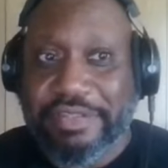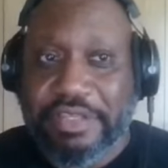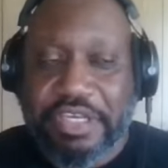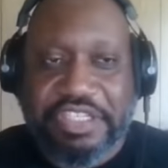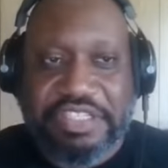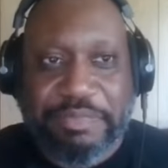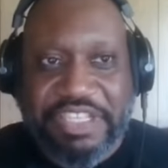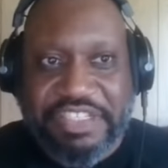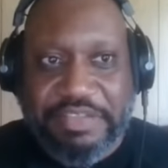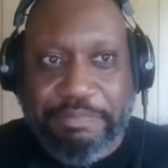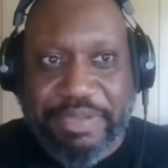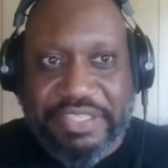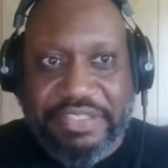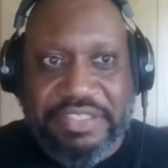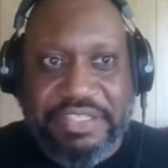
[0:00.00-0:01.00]
because Miss
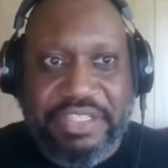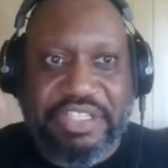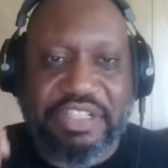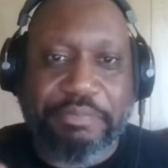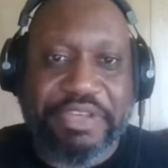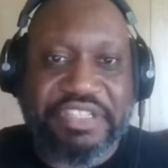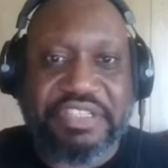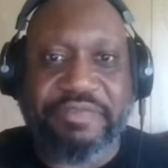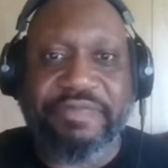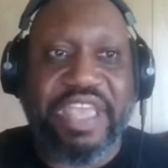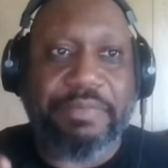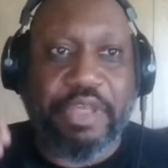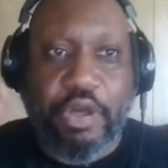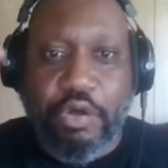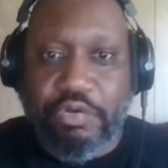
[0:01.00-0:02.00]
Benson and the Benson
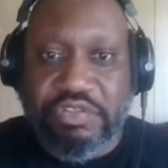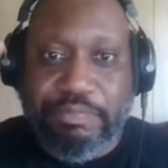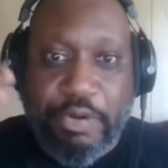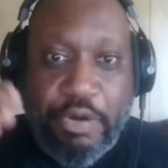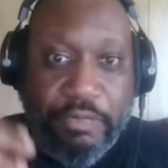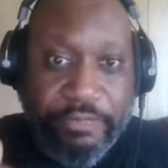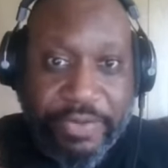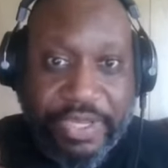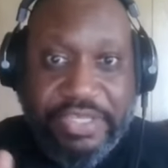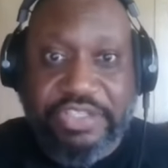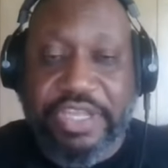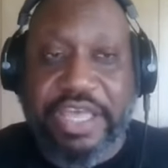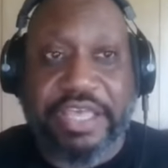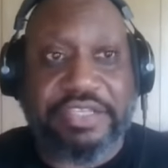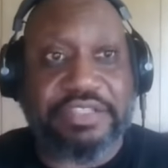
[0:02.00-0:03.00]
family owns both
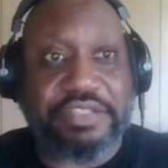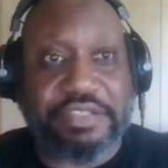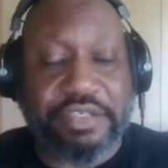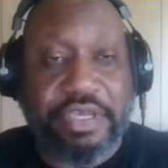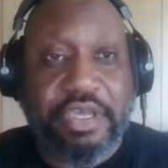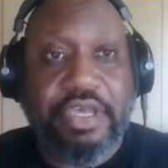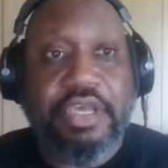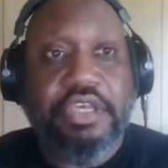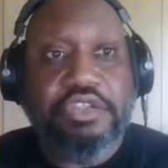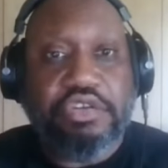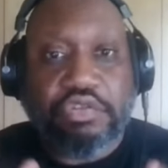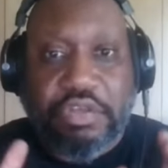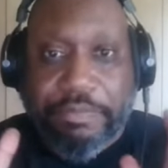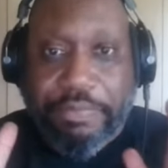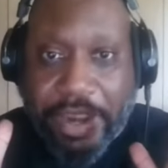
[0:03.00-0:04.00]
franchises.
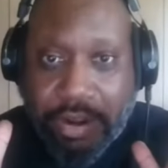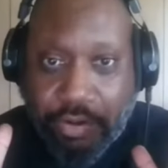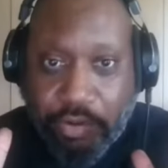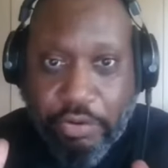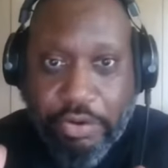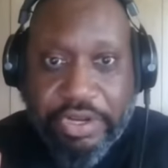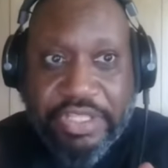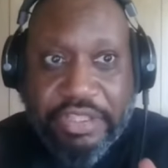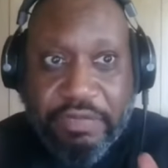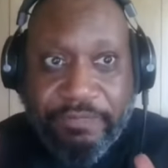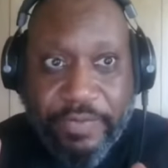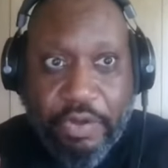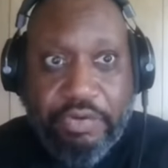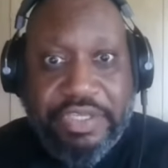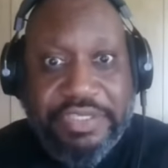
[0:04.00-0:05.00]
So the priority and the
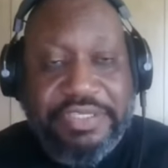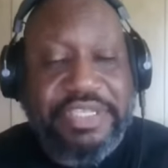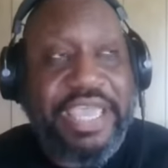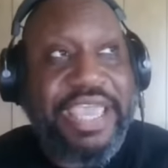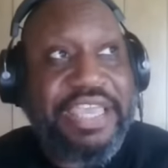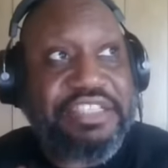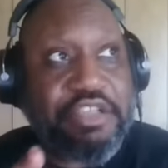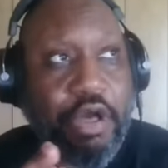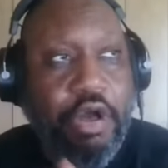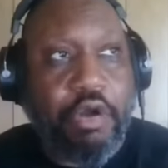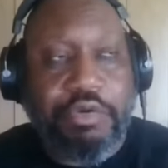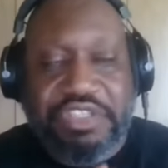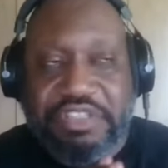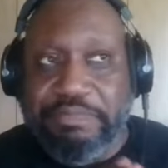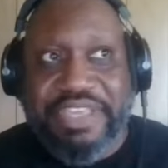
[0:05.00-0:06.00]
focus has
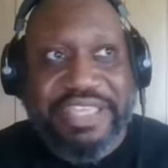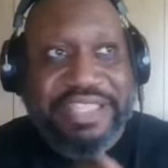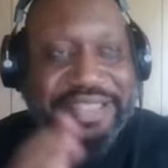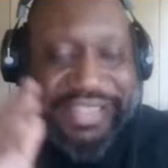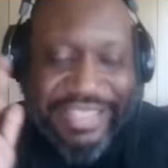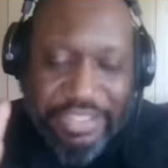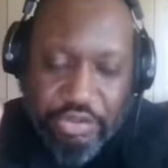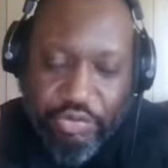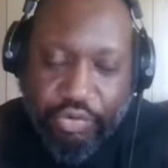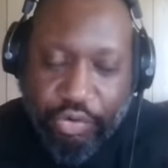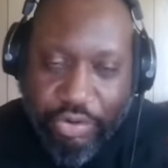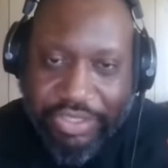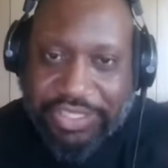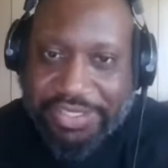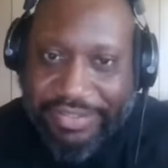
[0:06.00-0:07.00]
always been the New
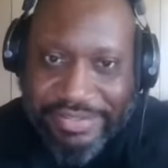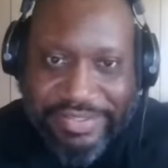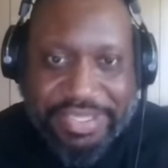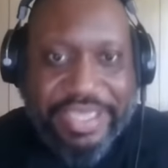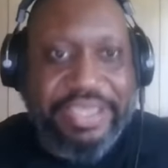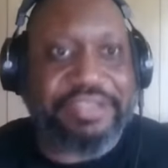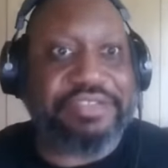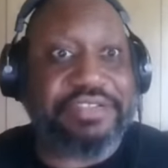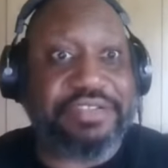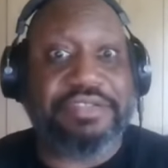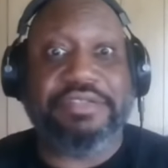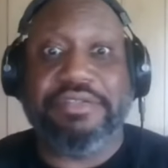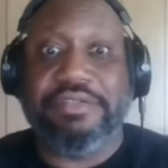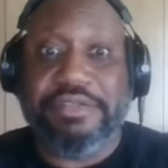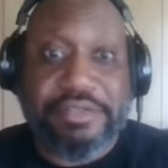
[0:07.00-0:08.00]
Orleans Saints.
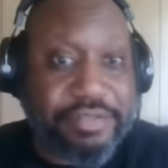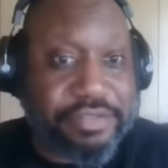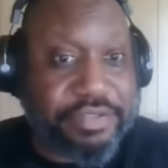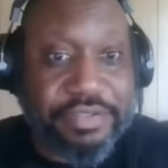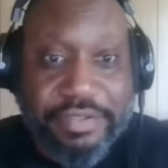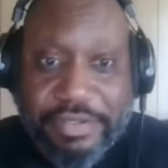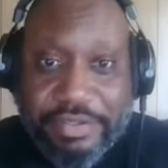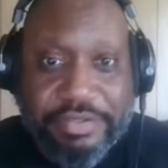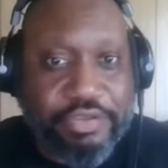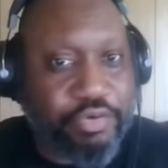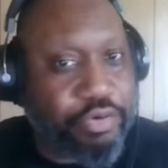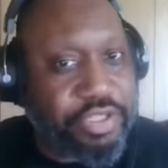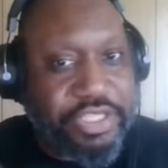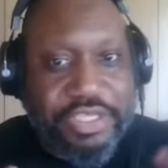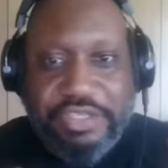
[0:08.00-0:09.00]

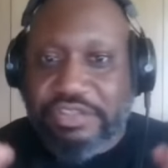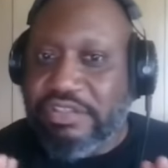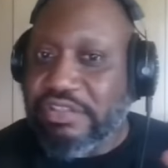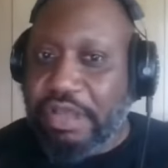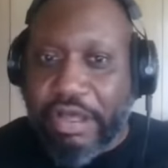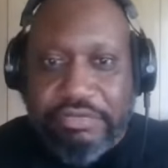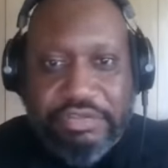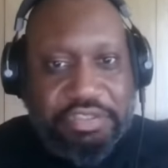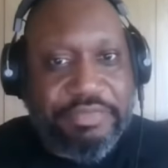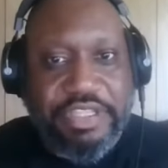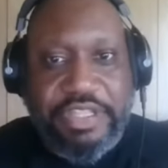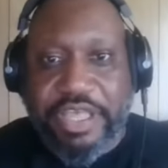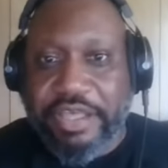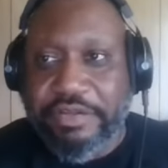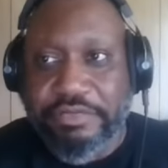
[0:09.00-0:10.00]
New Orleans, talk to me
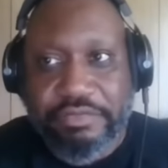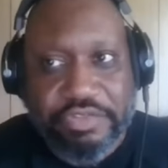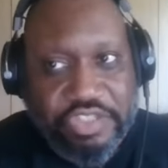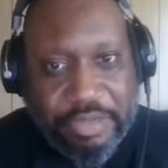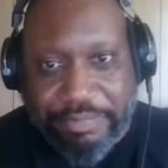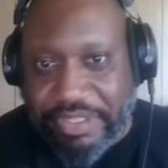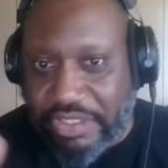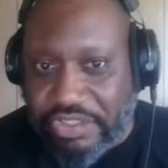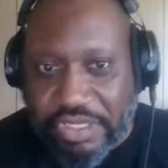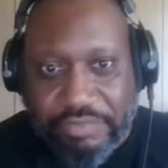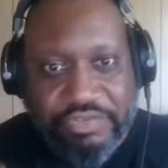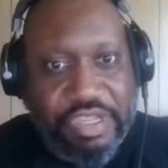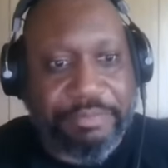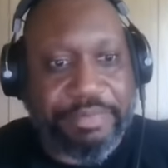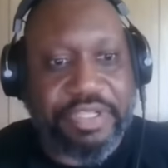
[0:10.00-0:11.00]
now. Jump in the
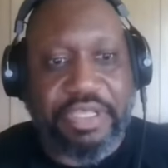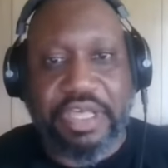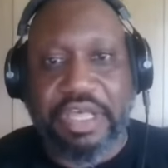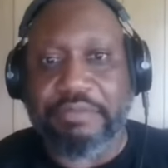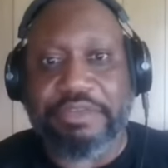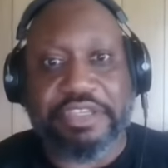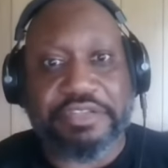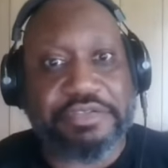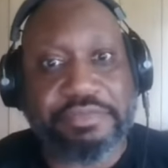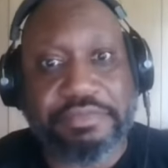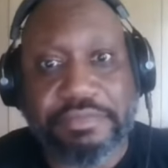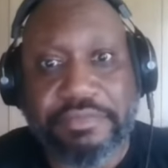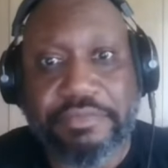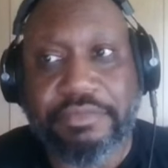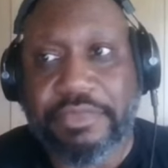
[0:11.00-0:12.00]
jump in the comments.
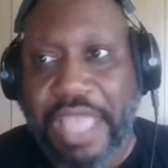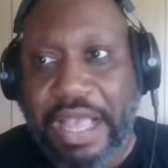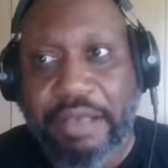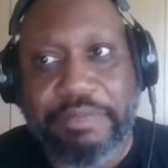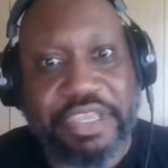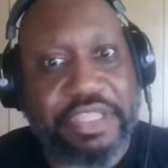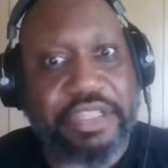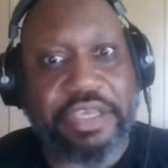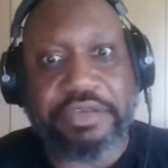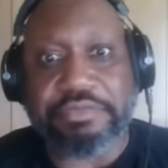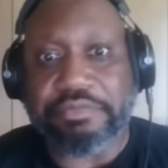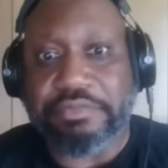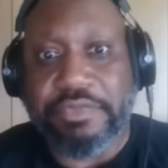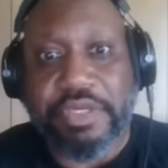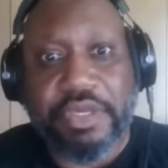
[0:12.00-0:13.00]
I'll be in
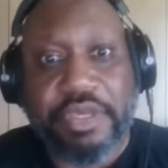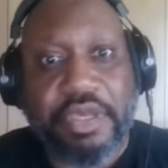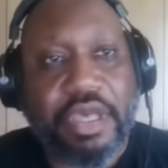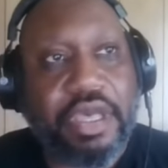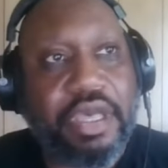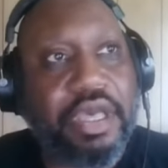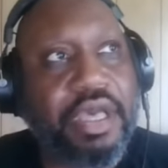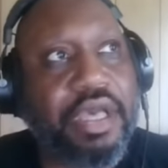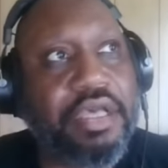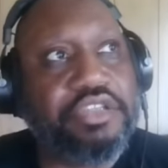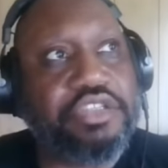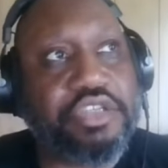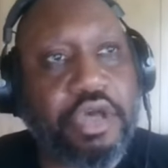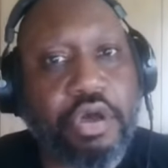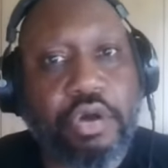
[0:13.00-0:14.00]
there.
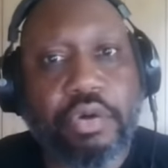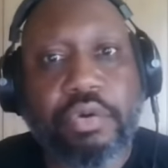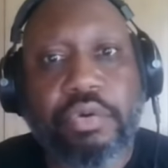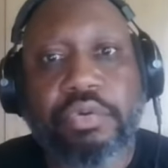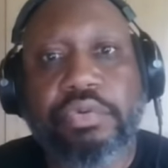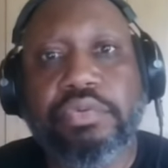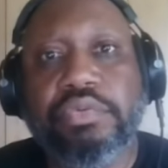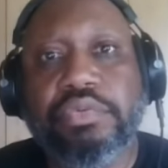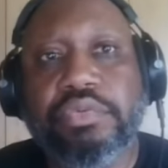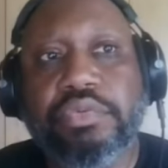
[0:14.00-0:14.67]
So